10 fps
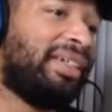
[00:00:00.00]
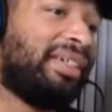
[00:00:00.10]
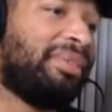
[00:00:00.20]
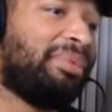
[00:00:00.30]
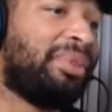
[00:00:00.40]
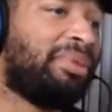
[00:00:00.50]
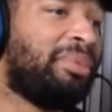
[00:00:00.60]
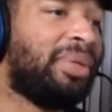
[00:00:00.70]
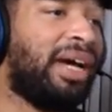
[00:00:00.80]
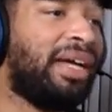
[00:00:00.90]
We'll
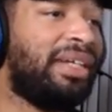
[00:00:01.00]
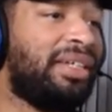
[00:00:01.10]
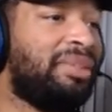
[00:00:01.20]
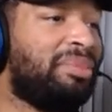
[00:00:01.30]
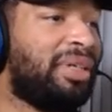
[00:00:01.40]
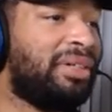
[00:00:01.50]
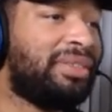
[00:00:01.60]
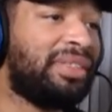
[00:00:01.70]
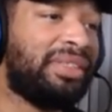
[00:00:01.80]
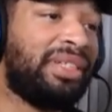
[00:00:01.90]
have an email and
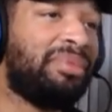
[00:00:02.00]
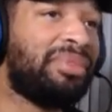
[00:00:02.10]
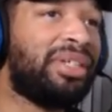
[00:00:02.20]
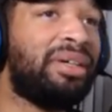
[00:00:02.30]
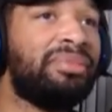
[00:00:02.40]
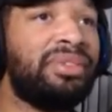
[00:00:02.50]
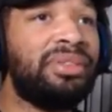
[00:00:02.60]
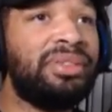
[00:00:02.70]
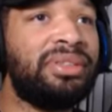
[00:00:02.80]
just tell them to come through.